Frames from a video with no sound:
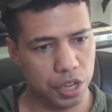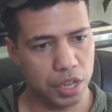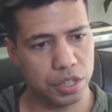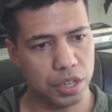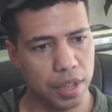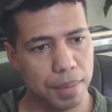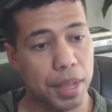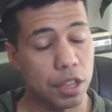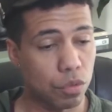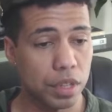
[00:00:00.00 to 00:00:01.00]
Change the
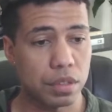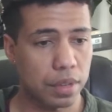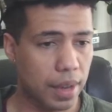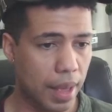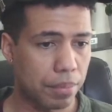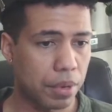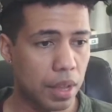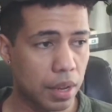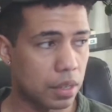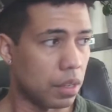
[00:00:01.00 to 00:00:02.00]
game, and you need to
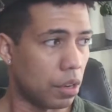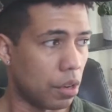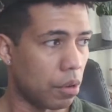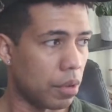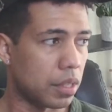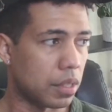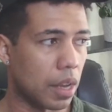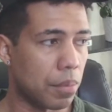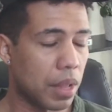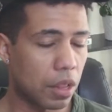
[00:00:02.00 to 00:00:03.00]
adapt. And it's
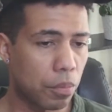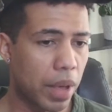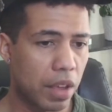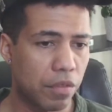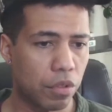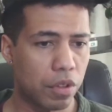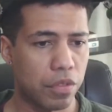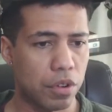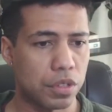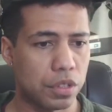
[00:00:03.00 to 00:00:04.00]
going to be a little painful
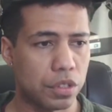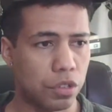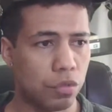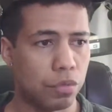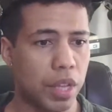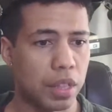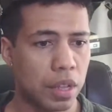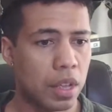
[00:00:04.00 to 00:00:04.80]
at first until you